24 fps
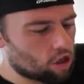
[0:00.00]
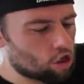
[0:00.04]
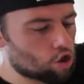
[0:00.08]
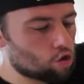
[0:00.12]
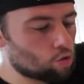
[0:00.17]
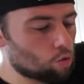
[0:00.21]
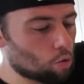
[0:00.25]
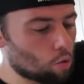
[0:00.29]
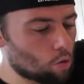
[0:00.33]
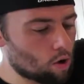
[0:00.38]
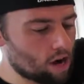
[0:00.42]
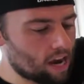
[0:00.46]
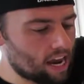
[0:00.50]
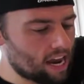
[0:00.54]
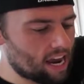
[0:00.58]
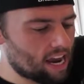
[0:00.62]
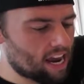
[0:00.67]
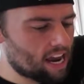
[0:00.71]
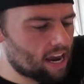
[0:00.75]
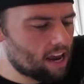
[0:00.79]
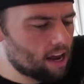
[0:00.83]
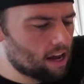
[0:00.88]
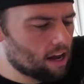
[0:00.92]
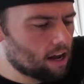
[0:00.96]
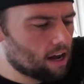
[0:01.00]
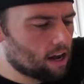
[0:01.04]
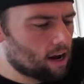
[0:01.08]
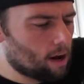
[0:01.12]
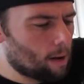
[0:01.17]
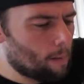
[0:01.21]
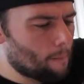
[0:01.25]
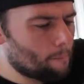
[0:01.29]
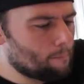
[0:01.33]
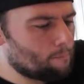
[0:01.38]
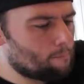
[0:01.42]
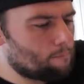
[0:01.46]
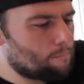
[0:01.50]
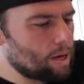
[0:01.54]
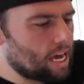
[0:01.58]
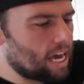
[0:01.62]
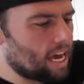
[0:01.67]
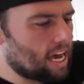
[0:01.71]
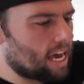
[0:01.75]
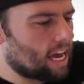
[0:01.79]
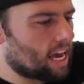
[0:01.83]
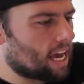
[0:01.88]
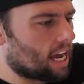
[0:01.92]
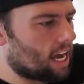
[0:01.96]
three
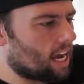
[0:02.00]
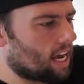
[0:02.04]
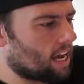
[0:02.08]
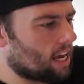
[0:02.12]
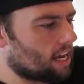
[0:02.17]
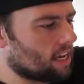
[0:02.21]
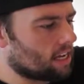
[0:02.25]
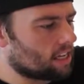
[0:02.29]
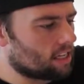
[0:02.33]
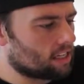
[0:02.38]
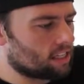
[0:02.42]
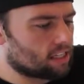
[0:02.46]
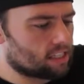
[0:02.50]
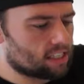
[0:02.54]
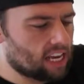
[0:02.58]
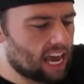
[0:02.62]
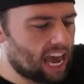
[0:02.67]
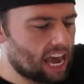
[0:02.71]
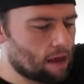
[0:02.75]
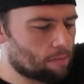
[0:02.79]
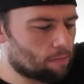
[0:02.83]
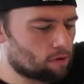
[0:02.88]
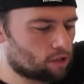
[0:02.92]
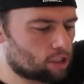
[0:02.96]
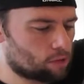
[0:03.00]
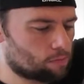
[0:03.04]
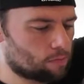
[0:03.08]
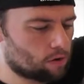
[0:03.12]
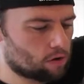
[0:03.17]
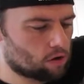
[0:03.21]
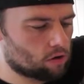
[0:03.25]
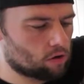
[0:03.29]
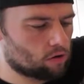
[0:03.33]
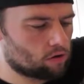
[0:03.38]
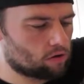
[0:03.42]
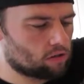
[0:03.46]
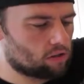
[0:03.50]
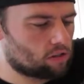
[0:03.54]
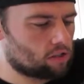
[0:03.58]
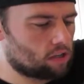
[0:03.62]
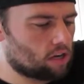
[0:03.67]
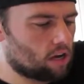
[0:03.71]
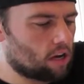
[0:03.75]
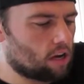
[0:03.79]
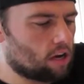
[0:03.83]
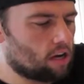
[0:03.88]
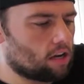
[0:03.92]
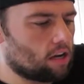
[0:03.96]
big
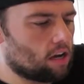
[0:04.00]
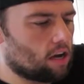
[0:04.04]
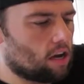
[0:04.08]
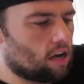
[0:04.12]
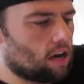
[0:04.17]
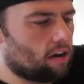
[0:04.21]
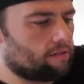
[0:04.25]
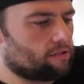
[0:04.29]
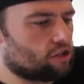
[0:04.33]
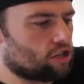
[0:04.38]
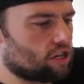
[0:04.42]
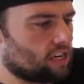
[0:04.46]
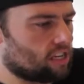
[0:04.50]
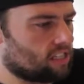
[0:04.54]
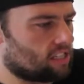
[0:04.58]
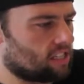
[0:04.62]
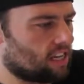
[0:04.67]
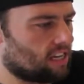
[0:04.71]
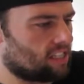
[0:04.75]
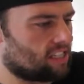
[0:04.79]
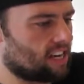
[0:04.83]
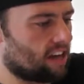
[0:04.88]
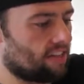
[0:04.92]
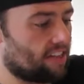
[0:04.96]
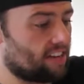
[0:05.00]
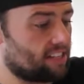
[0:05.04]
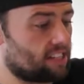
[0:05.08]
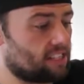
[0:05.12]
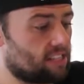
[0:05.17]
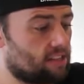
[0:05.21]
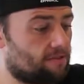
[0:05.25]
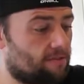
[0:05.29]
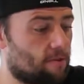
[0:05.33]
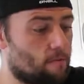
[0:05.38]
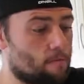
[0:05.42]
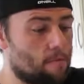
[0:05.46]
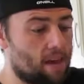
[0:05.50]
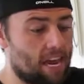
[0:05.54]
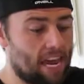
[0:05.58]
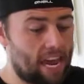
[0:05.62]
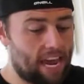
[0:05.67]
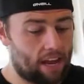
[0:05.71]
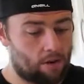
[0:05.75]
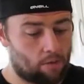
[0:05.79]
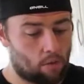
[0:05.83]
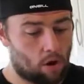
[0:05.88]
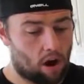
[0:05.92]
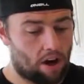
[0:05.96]
tablespoons of chia seeds. Now this is for me
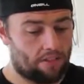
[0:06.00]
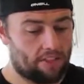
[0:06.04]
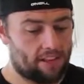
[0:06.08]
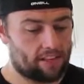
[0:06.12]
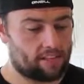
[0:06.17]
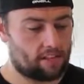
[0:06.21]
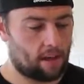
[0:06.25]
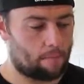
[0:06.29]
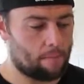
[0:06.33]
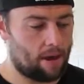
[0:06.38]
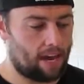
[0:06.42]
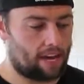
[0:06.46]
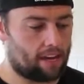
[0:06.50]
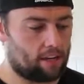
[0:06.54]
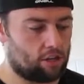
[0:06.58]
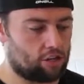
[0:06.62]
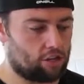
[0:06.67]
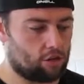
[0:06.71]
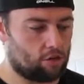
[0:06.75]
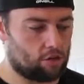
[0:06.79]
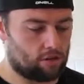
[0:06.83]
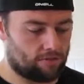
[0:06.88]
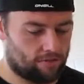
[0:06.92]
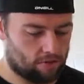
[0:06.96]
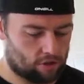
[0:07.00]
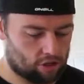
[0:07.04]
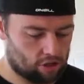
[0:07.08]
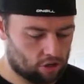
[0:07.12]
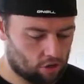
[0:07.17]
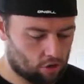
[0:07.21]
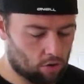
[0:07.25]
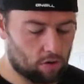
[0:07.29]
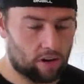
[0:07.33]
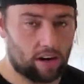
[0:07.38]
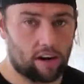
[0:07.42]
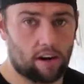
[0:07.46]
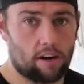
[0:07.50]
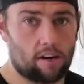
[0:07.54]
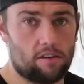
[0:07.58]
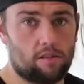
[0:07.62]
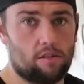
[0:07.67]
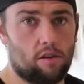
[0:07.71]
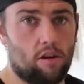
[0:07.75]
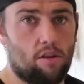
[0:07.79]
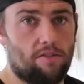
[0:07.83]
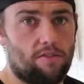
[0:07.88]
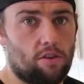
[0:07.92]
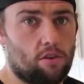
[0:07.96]
and Ron. This I'm making juice for two here.
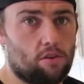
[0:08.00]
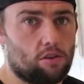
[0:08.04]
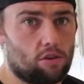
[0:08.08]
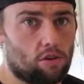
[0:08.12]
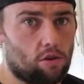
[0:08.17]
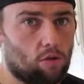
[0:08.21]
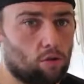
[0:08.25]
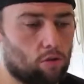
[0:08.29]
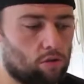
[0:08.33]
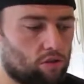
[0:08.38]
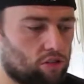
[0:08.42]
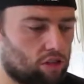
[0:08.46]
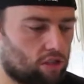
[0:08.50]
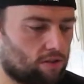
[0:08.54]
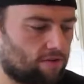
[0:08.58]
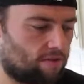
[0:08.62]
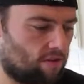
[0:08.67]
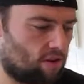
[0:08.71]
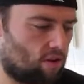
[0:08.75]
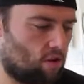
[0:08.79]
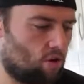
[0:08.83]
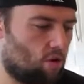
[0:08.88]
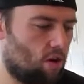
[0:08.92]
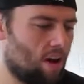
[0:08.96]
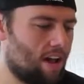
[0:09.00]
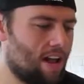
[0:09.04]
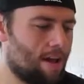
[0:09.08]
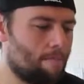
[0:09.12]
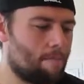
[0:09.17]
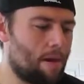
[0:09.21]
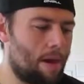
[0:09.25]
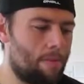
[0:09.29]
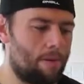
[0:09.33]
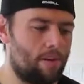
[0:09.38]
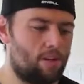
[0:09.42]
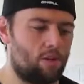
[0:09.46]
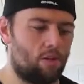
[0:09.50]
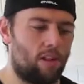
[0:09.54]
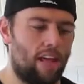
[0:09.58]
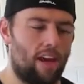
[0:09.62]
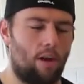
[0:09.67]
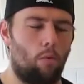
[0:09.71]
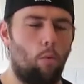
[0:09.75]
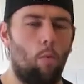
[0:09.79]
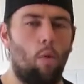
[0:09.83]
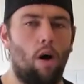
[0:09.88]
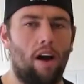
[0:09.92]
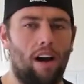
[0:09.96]
So if you do just for you, maybe do
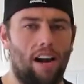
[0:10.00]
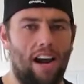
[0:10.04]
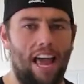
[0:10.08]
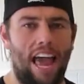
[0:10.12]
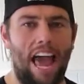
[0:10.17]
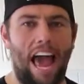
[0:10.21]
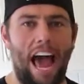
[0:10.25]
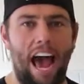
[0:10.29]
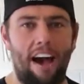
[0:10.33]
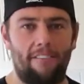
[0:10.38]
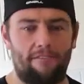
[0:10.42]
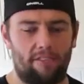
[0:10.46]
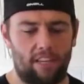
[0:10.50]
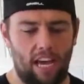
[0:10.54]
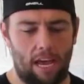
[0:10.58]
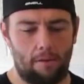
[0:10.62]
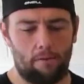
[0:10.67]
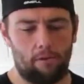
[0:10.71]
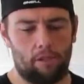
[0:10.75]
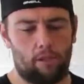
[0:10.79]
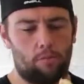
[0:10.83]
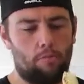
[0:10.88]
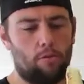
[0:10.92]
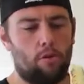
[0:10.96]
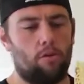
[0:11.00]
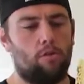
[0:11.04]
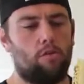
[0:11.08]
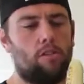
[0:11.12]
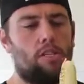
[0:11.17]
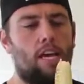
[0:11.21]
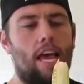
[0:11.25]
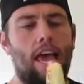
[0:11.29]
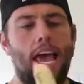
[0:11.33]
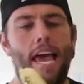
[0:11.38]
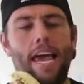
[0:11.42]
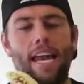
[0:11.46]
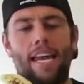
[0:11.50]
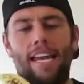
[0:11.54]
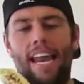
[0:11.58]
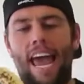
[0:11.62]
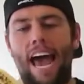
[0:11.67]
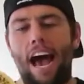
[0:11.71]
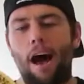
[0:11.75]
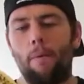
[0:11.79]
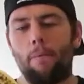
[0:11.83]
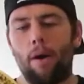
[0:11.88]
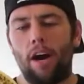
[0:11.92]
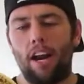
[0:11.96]
like one and a half tablespoons.
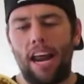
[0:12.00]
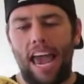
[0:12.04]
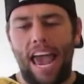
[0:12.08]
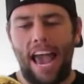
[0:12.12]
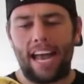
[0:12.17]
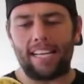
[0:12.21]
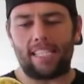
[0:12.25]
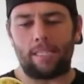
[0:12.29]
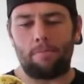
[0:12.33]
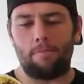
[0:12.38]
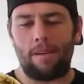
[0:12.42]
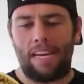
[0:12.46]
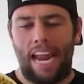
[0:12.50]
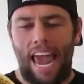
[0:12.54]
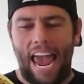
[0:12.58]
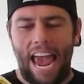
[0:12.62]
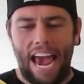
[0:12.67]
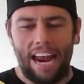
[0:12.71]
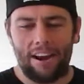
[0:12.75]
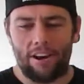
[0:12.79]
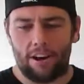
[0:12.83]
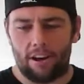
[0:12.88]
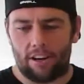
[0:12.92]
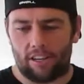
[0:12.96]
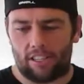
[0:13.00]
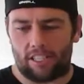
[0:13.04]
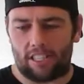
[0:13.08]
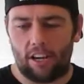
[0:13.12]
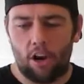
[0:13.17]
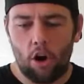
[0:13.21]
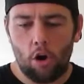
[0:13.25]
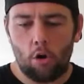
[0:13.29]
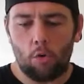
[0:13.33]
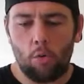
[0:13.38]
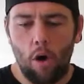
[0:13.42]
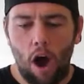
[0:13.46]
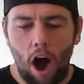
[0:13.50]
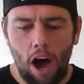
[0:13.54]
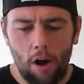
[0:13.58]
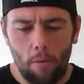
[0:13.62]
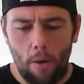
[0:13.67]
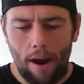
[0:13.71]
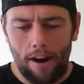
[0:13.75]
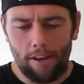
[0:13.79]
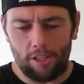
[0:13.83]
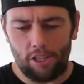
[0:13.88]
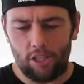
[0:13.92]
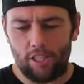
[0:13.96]
Now I'm gonna add some nanners. Ron,
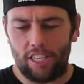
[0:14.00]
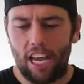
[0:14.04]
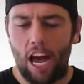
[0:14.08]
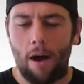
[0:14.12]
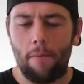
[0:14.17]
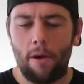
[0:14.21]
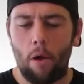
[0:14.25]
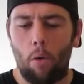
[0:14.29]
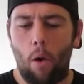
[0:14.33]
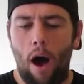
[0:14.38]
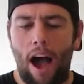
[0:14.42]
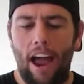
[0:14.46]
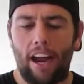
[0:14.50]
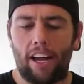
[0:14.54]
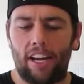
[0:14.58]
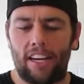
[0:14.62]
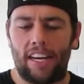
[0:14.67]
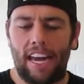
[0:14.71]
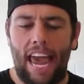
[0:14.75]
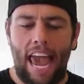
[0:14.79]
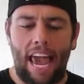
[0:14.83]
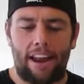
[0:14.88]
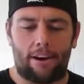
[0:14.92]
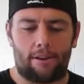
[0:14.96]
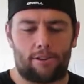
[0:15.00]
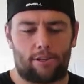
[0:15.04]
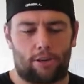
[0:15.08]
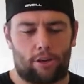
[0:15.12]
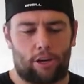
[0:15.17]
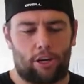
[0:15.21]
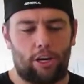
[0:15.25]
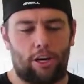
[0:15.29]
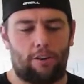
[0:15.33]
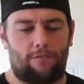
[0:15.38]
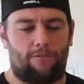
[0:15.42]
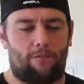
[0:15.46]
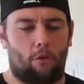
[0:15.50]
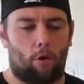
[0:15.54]
why don't you tell me why nanners are good